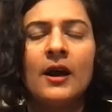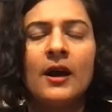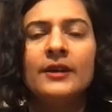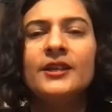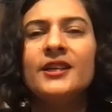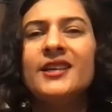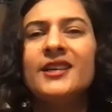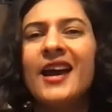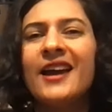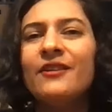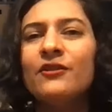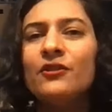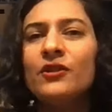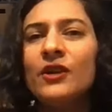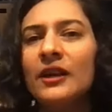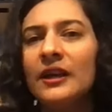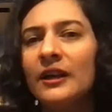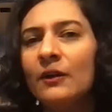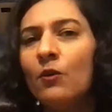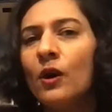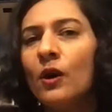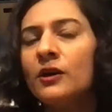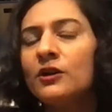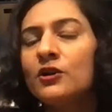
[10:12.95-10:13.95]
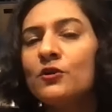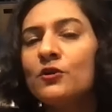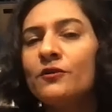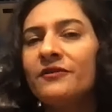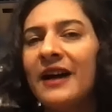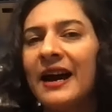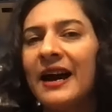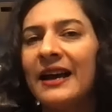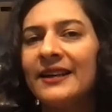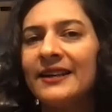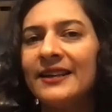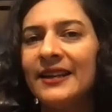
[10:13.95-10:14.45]
did I really want to
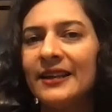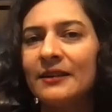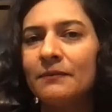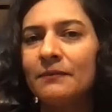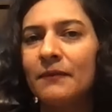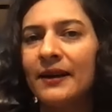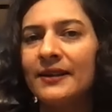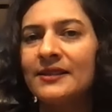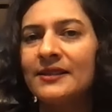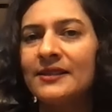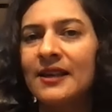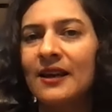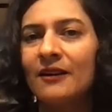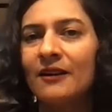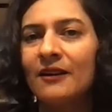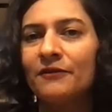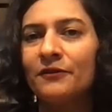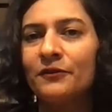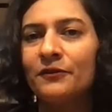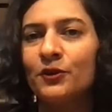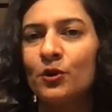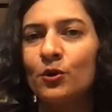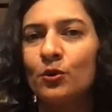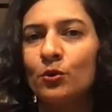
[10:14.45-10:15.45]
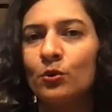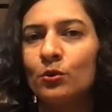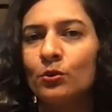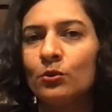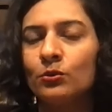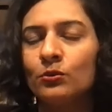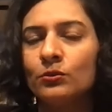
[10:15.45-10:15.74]
validate myself through